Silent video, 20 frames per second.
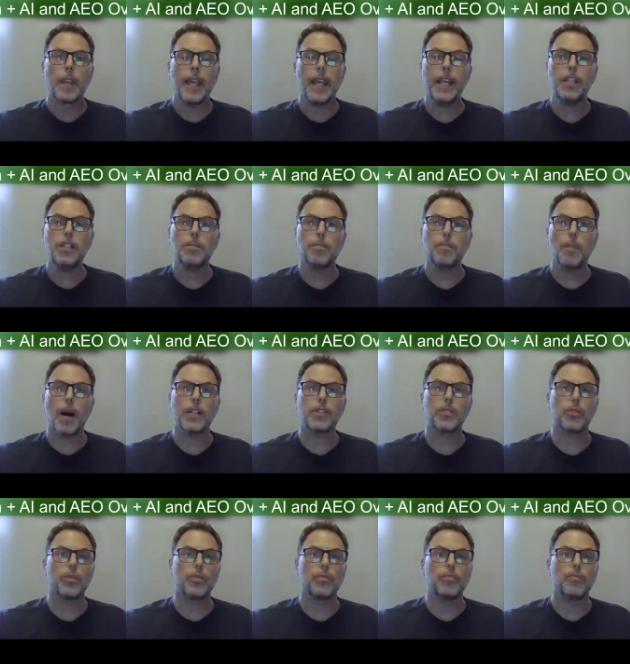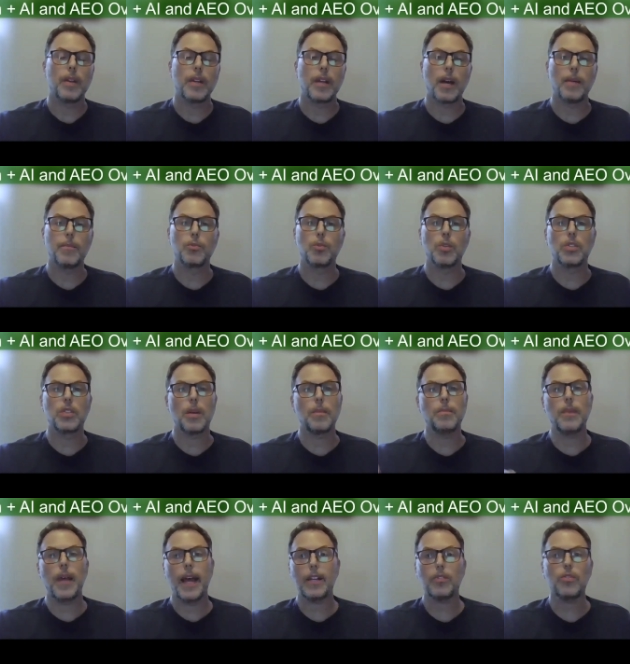Each module comes with
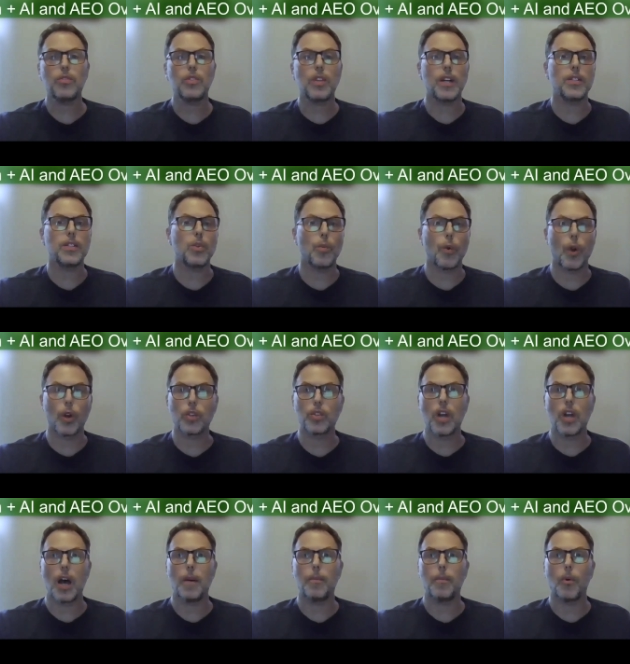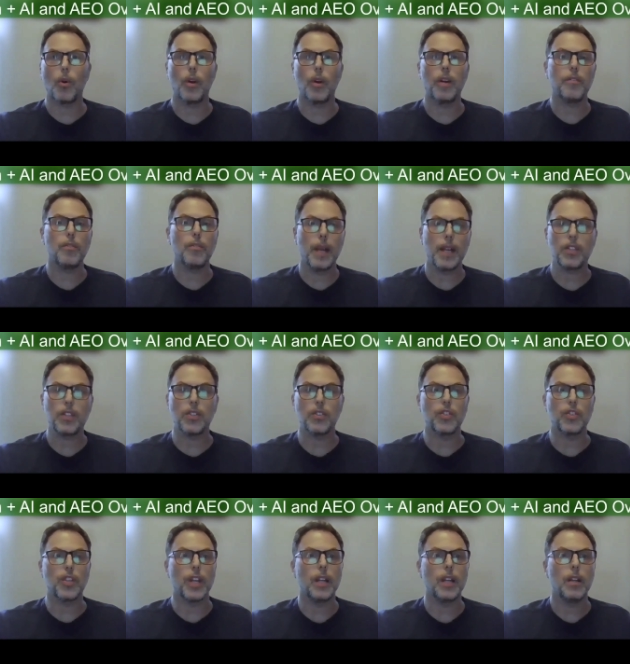some exercise or workshop or information
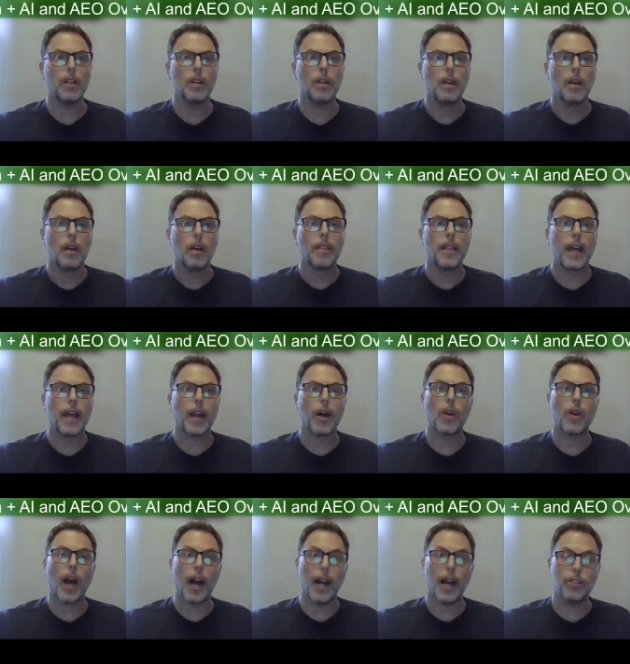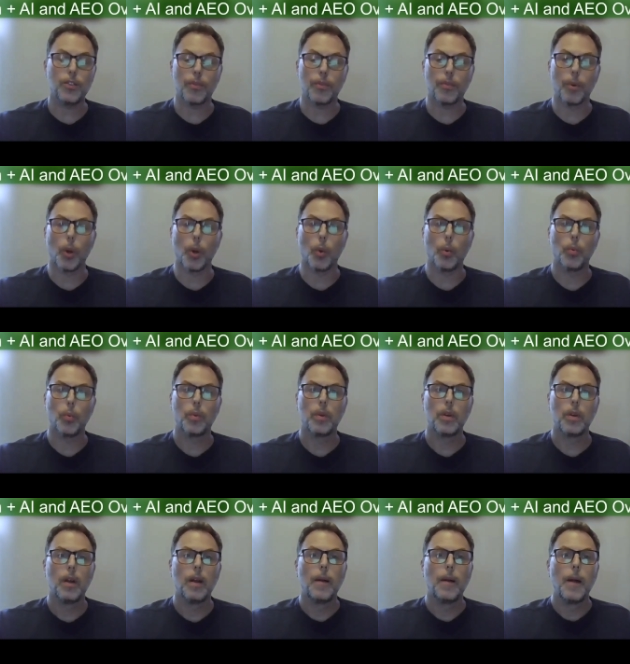sheet that I'll guide you through.
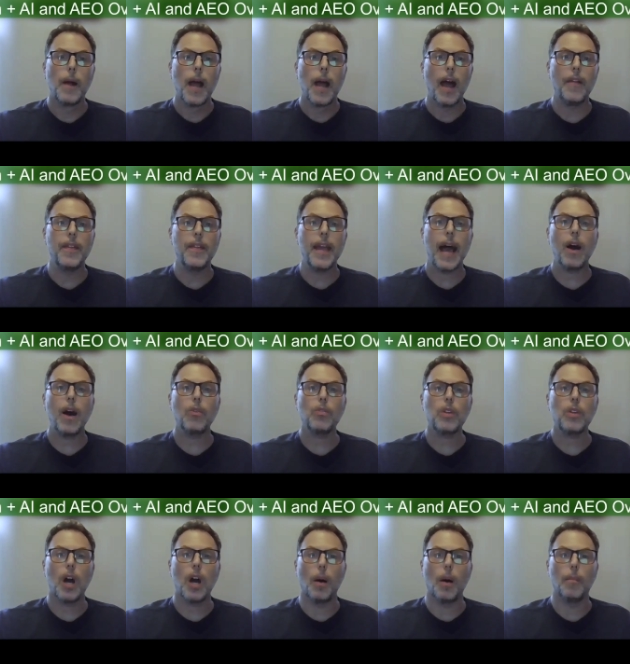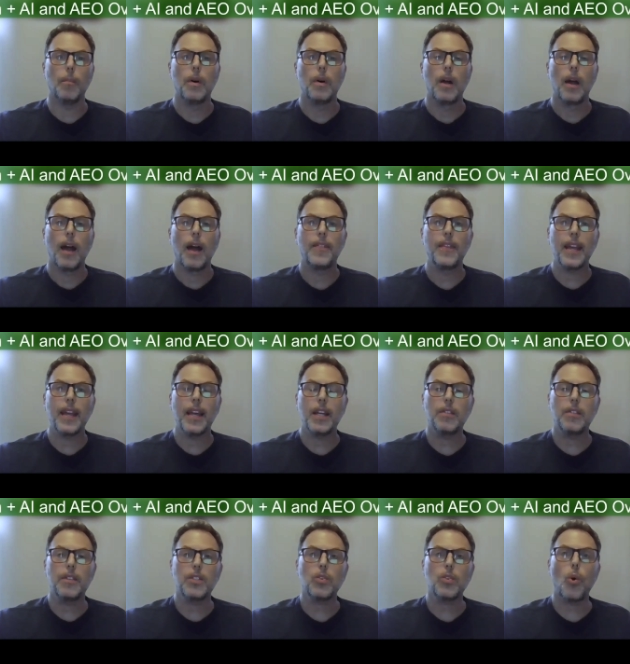And the outcome at the end
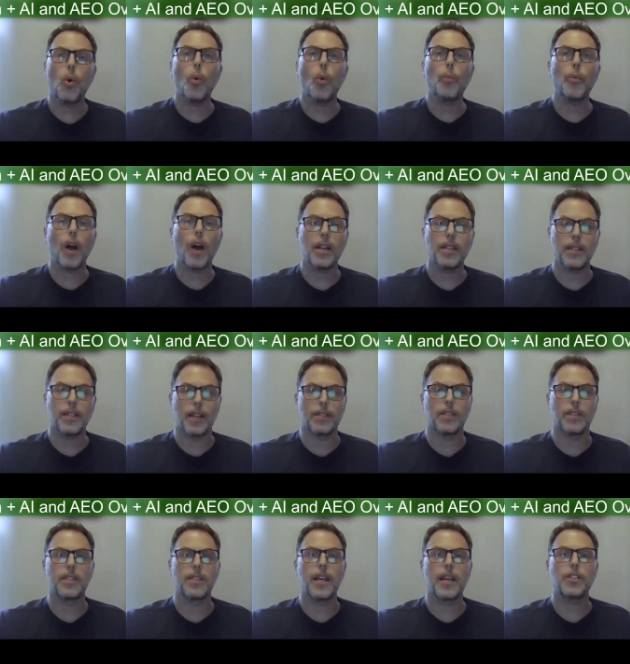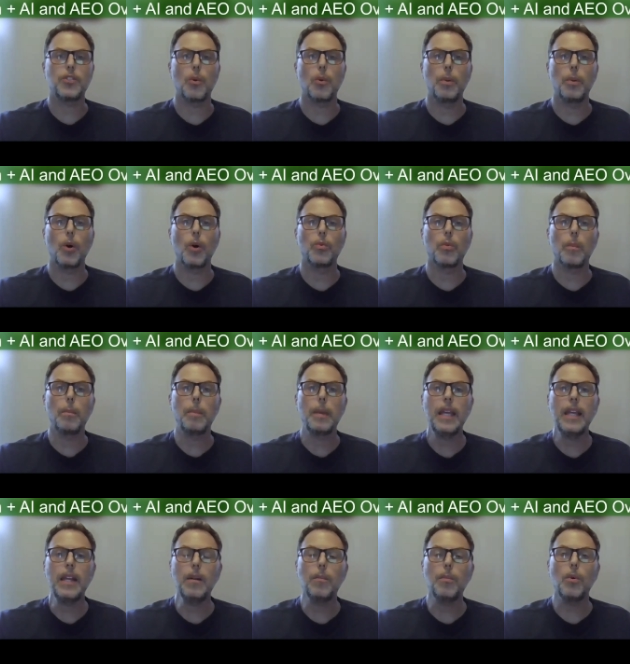of this whole process is that you'll build
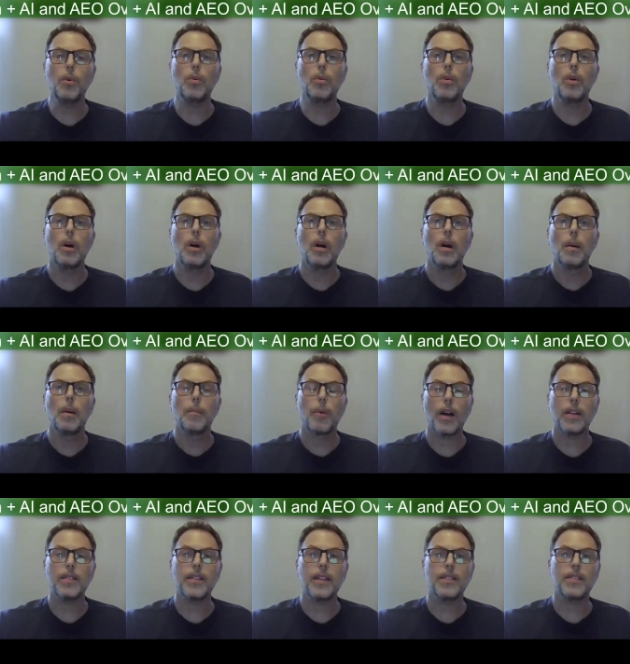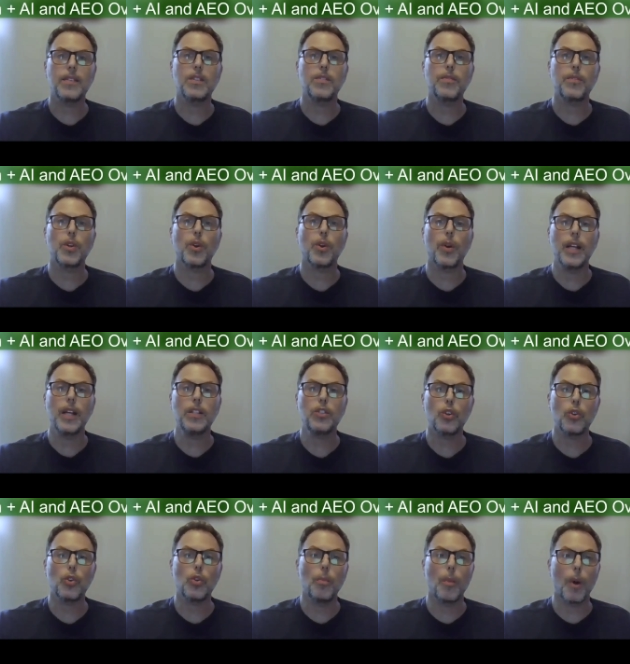repeatable processes for your
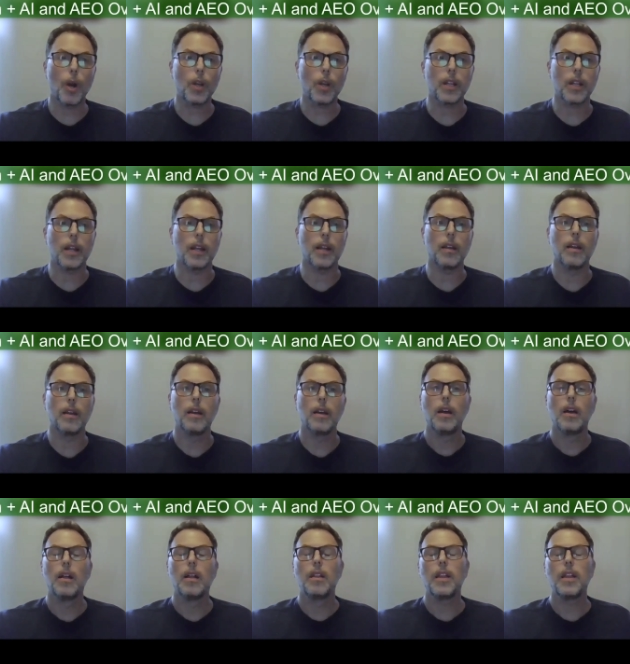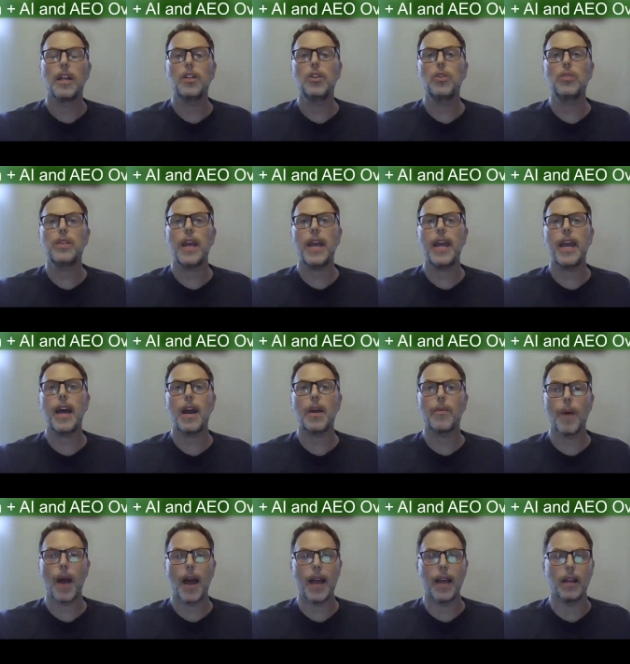internal marketing that use AI
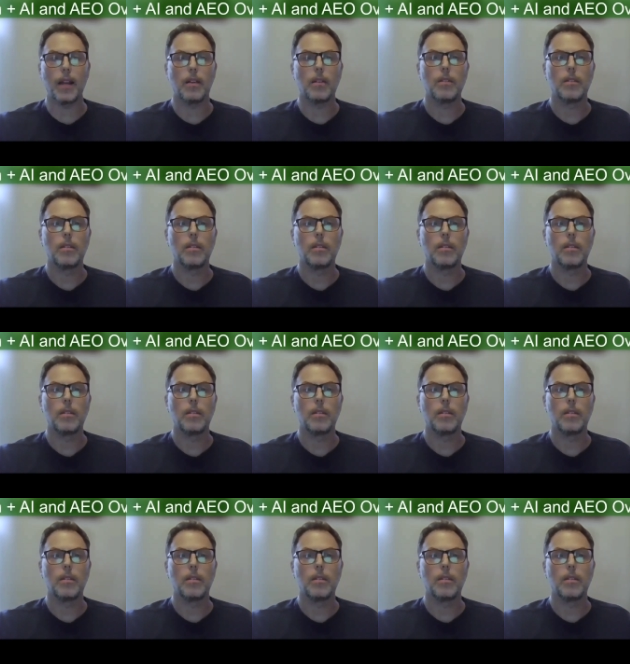right,